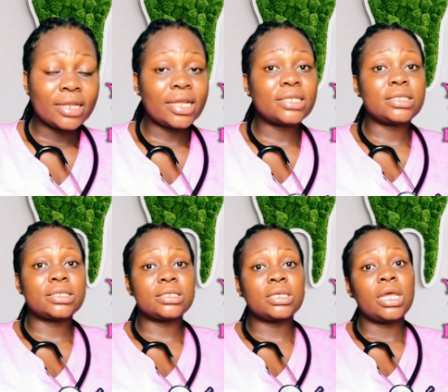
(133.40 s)
that
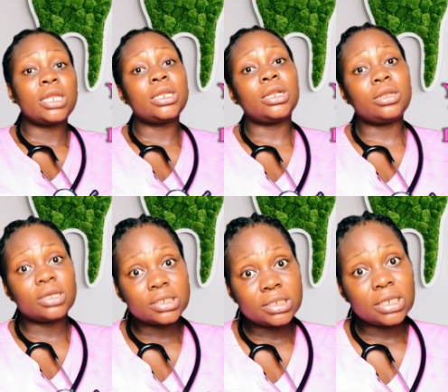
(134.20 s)
is the
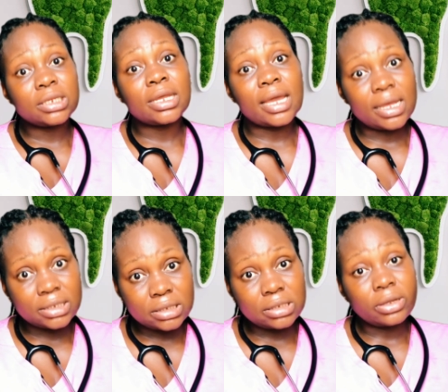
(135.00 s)
Nursing
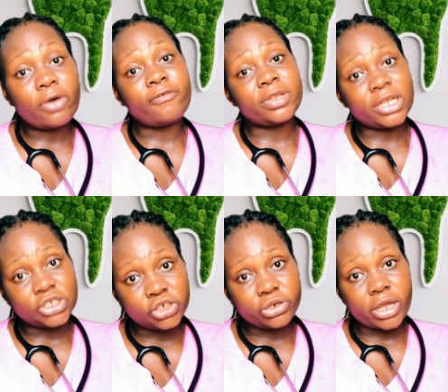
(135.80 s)
Council of
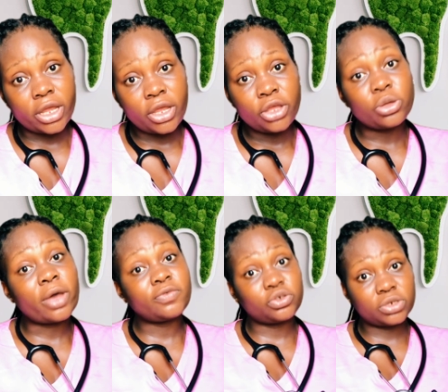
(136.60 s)
Nigeria. You
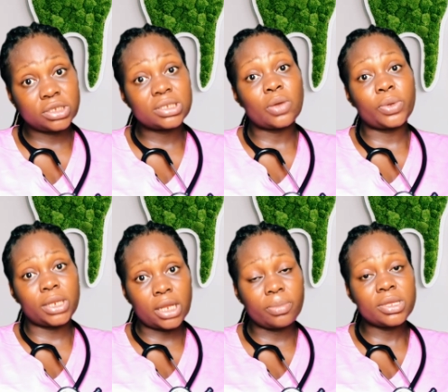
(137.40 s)
have to register
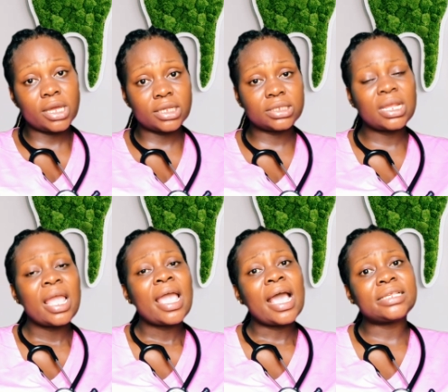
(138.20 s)
with them. Yes,
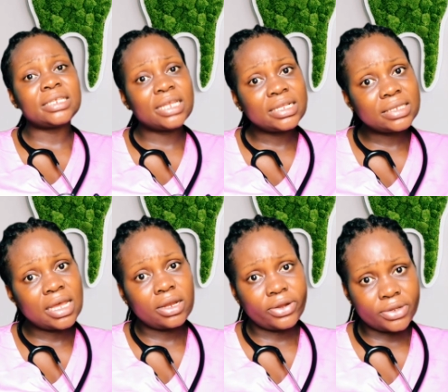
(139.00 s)
as a
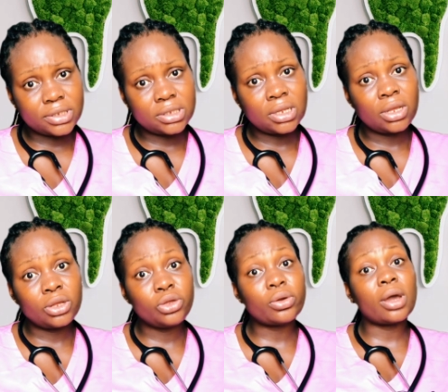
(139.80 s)
dental nurse,
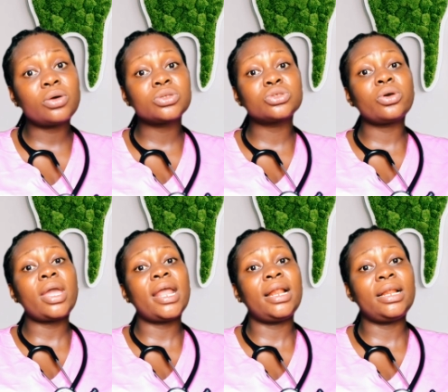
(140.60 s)
you are also
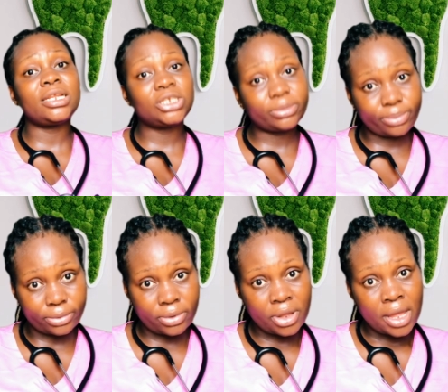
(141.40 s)

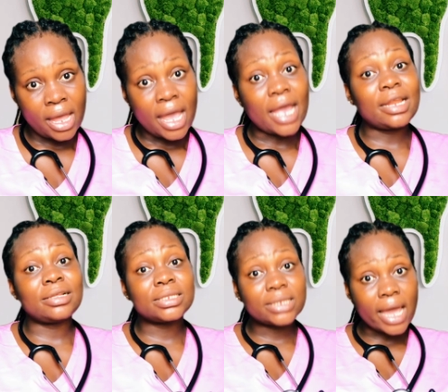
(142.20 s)
eligible and
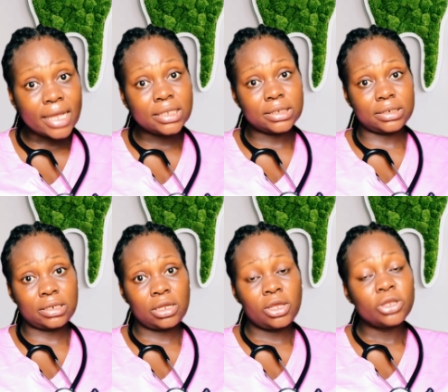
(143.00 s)
entitled
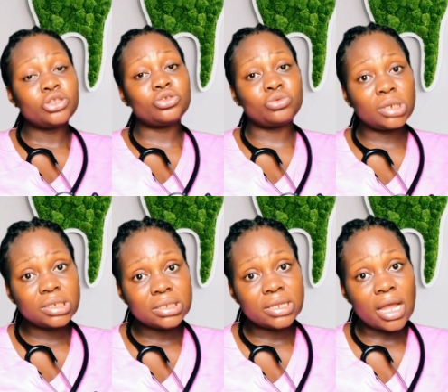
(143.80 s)
to
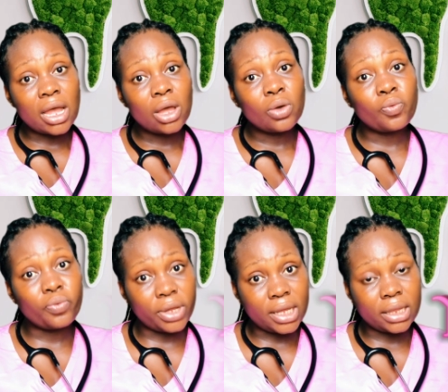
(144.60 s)
register
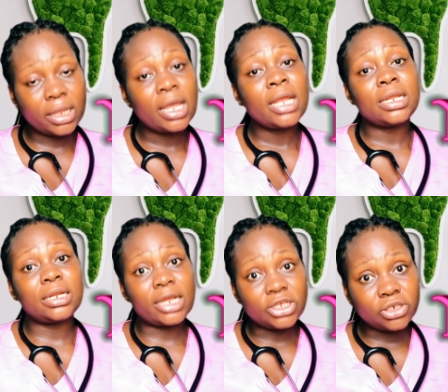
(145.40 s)
with the
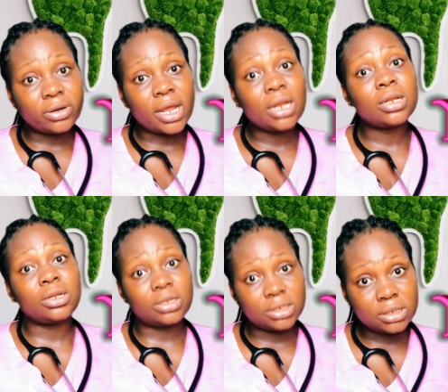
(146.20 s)
Nigeria
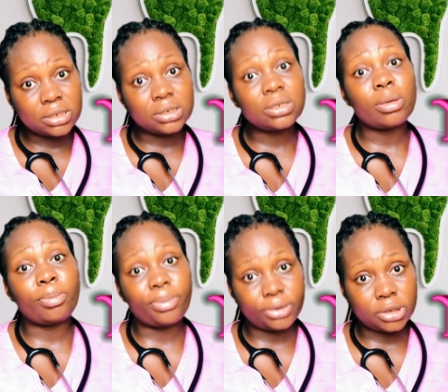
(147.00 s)
Nursing
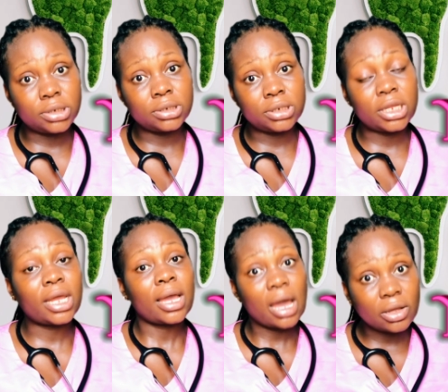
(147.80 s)
Board,
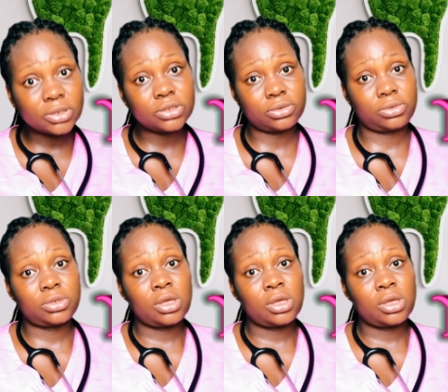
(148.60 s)
their council,